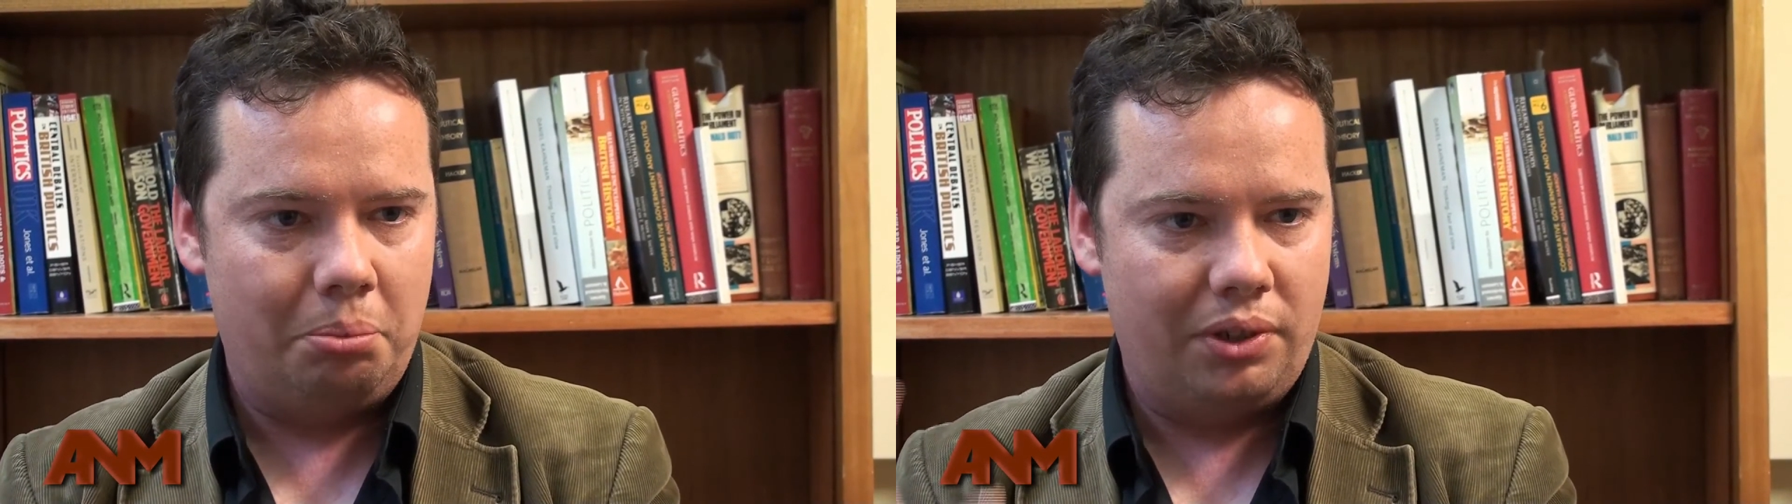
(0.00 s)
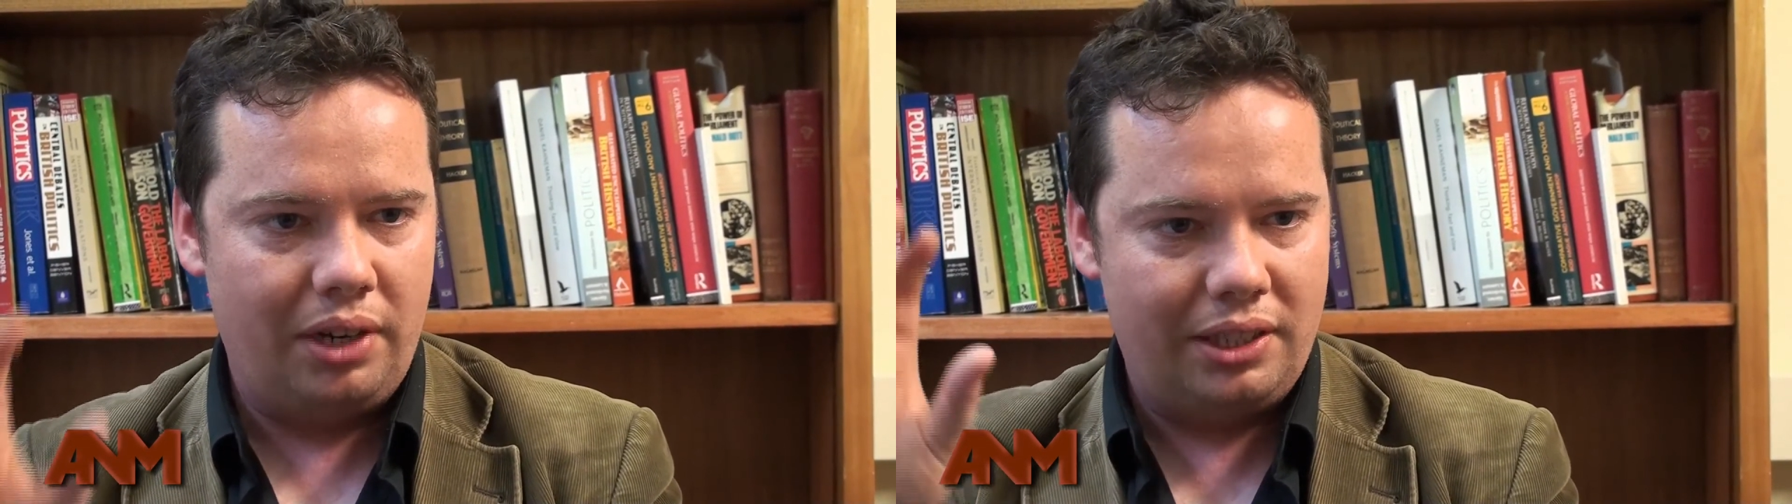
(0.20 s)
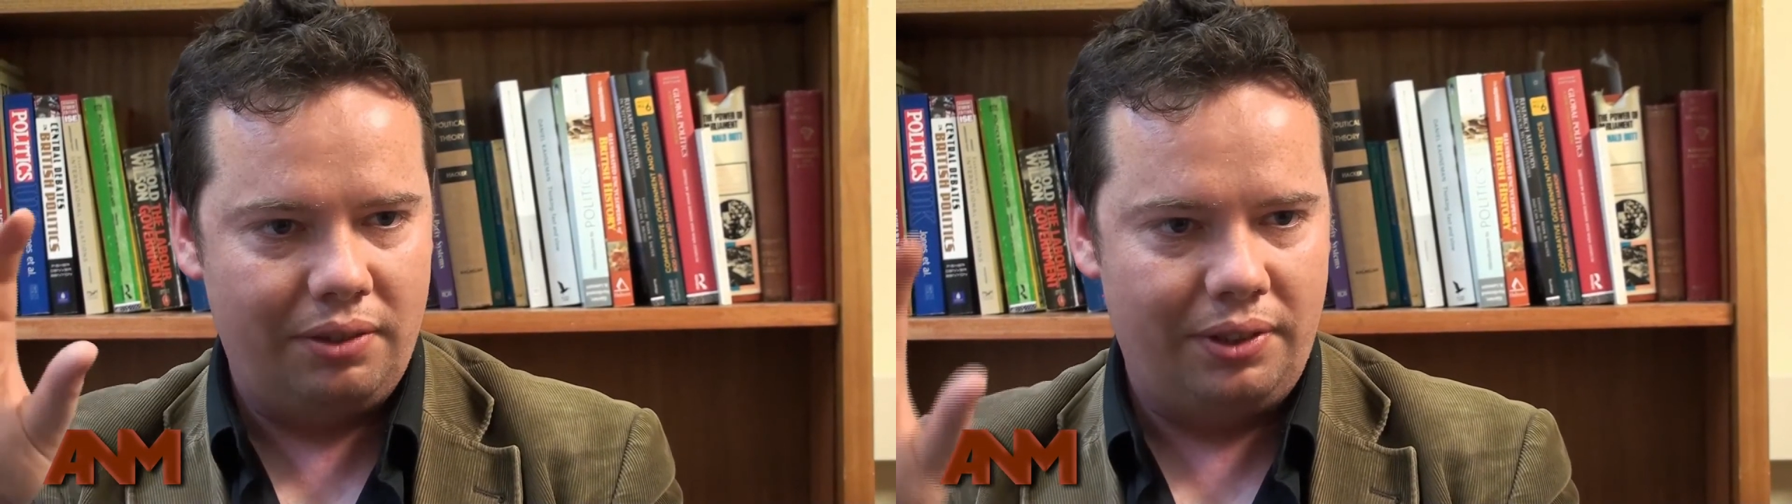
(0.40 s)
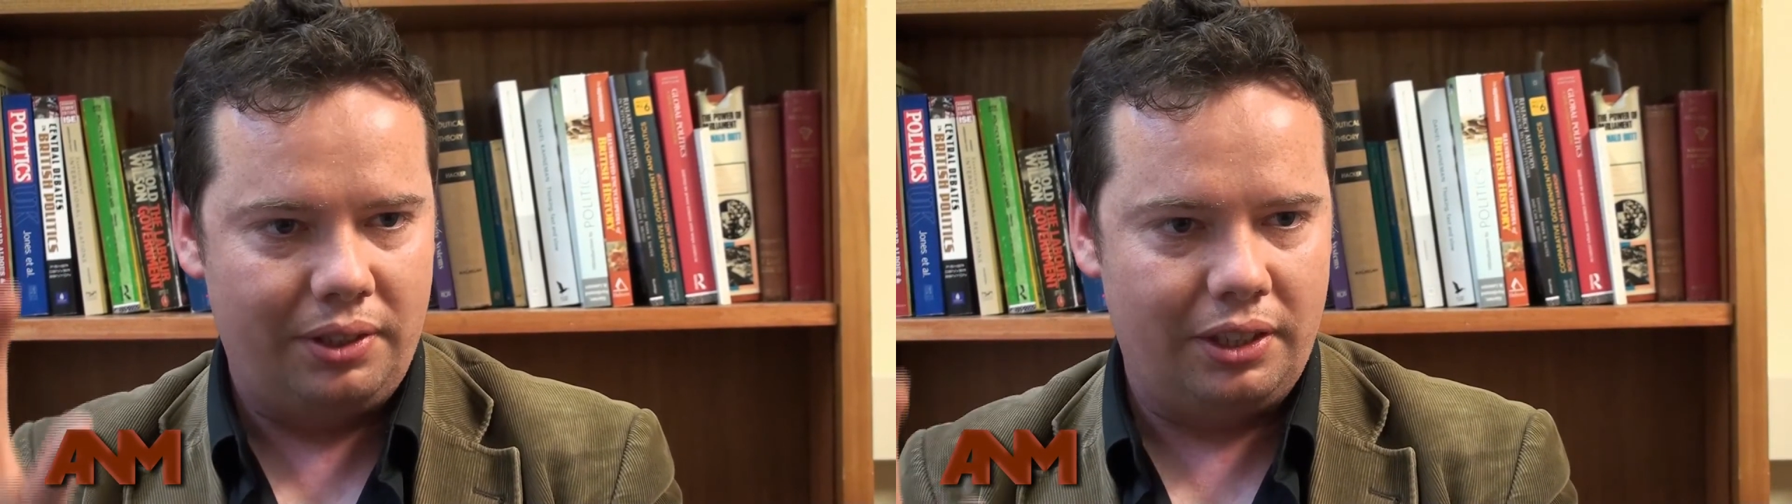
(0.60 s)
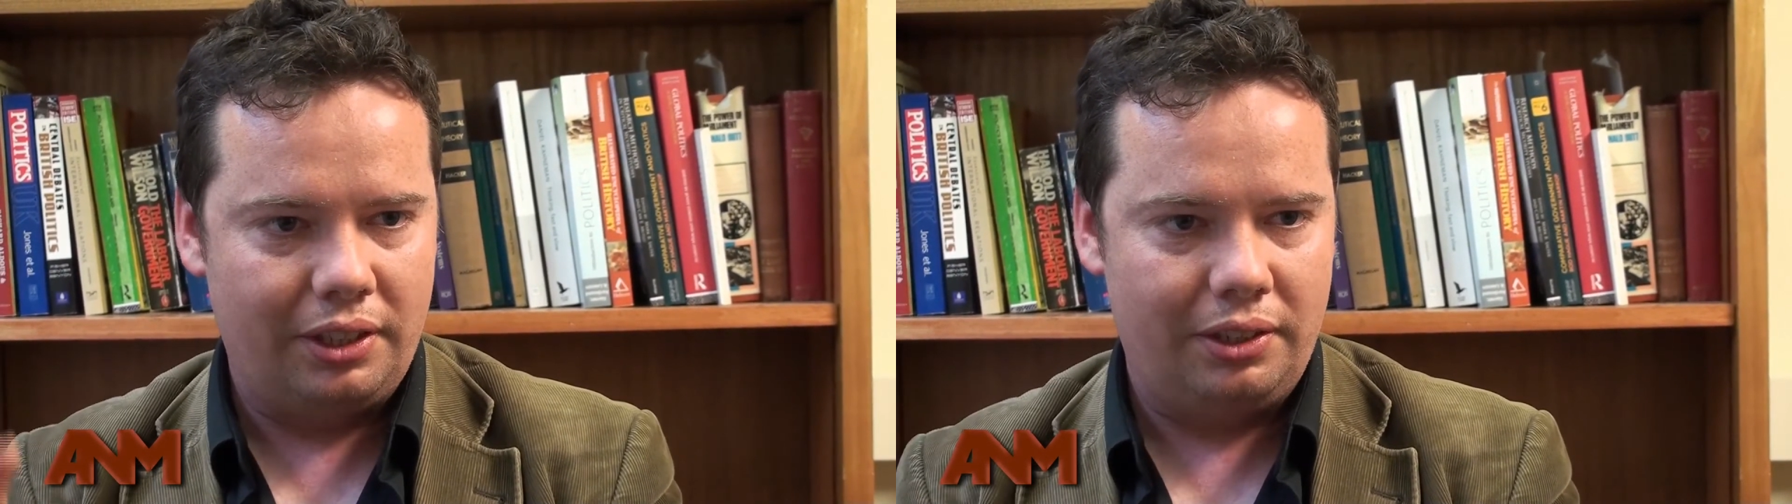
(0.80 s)
on progressive
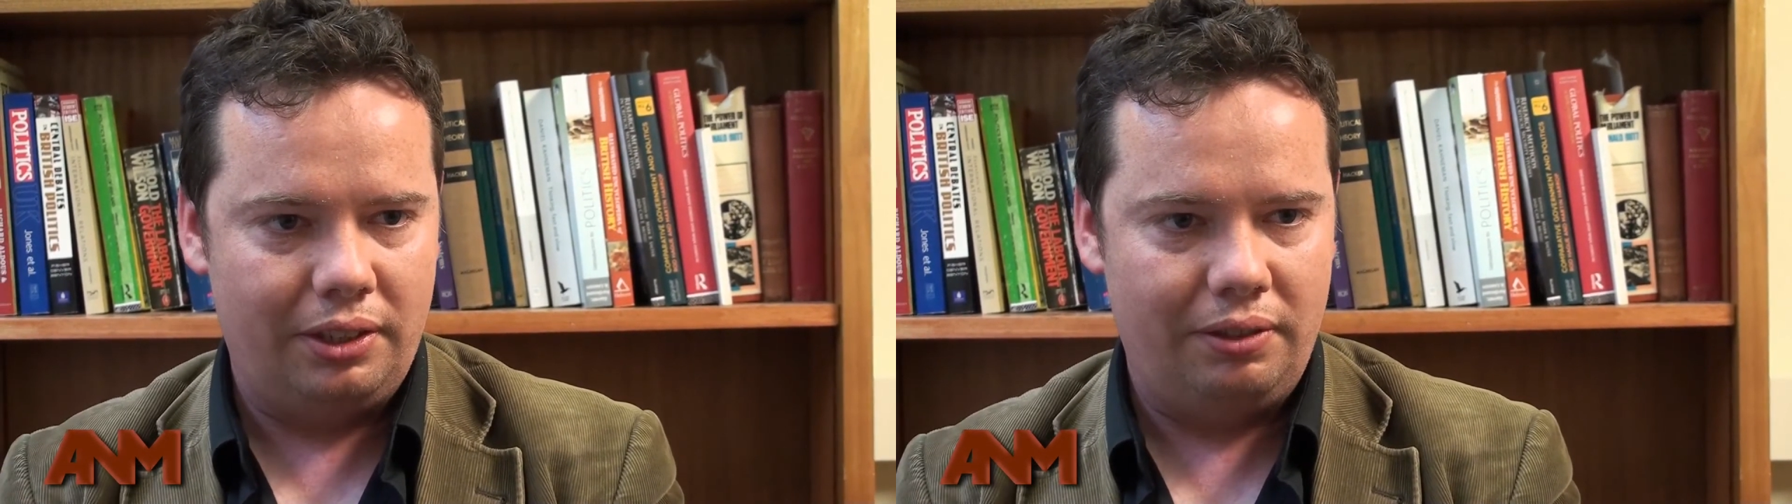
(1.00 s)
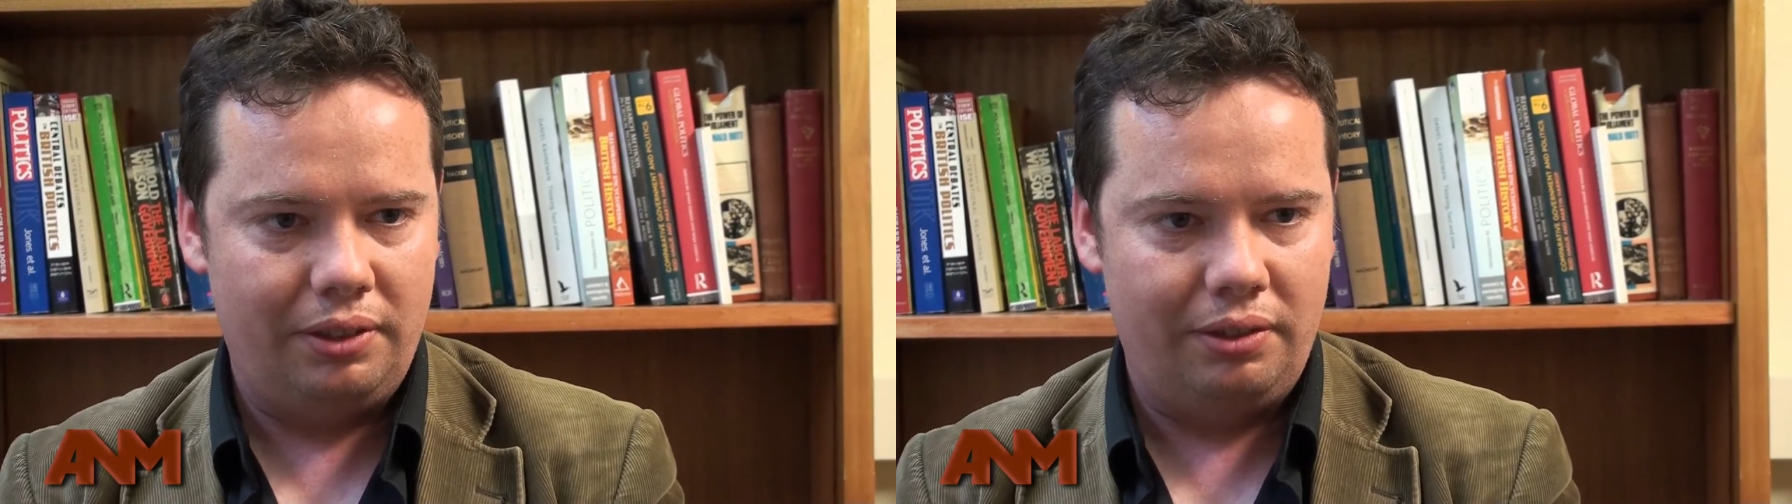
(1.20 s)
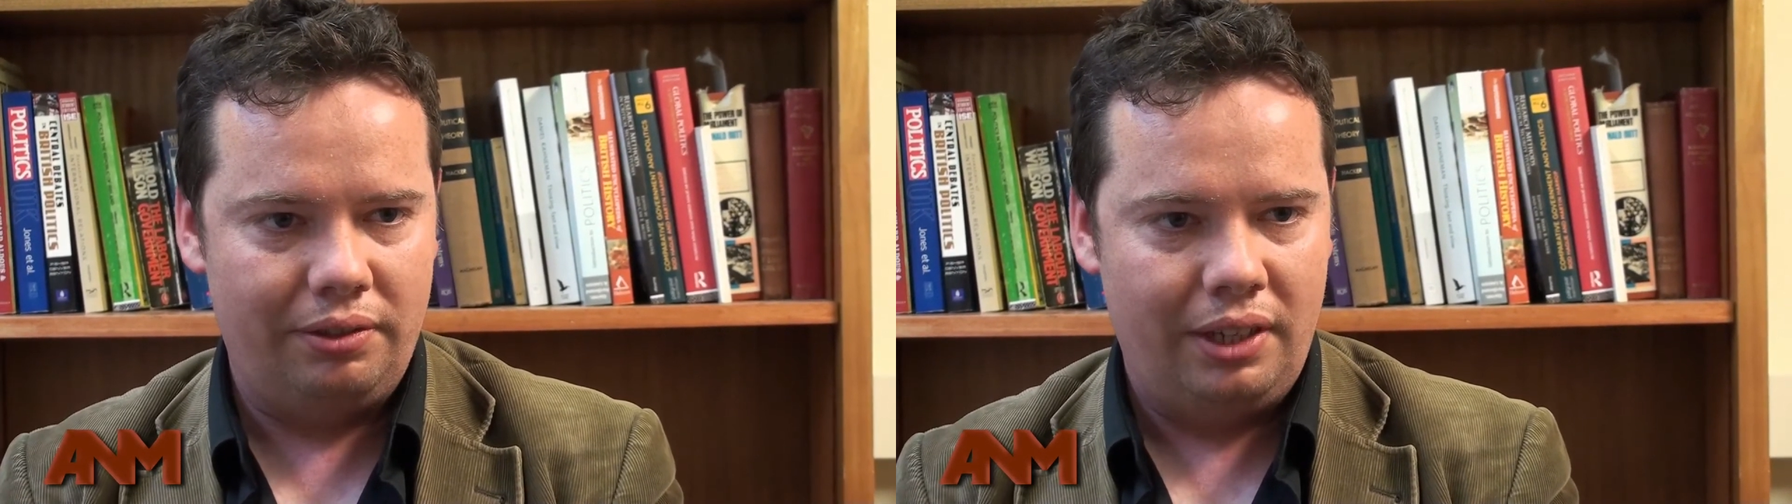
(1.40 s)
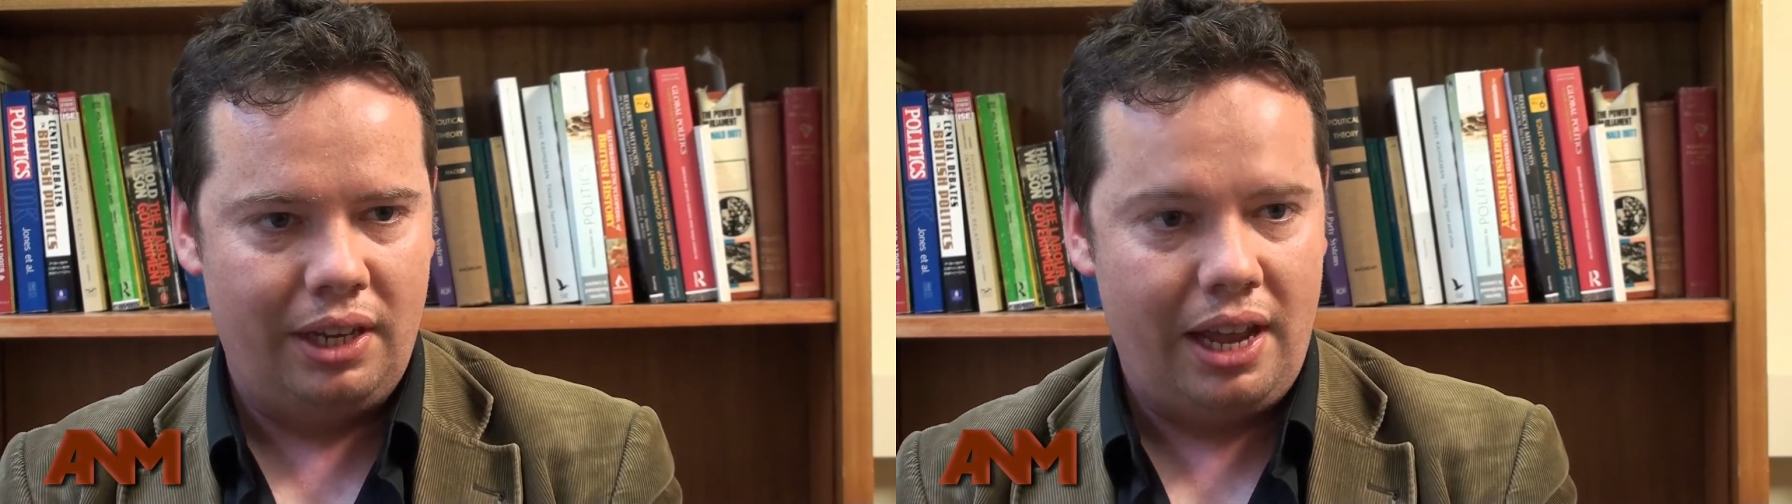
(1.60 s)
versus conservative,